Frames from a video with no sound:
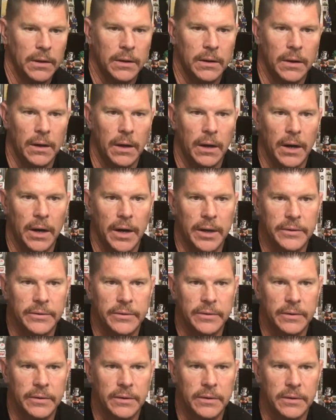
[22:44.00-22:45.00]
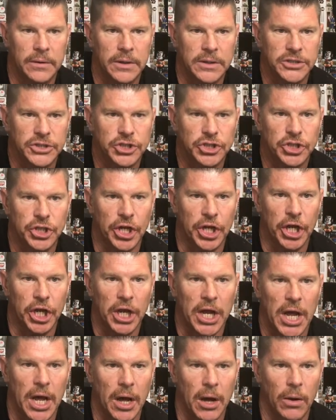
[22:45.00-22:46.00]
All right, let's check it
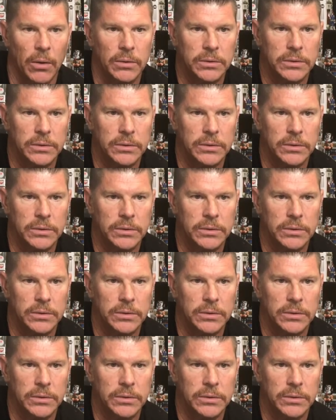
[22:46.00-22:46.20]
out.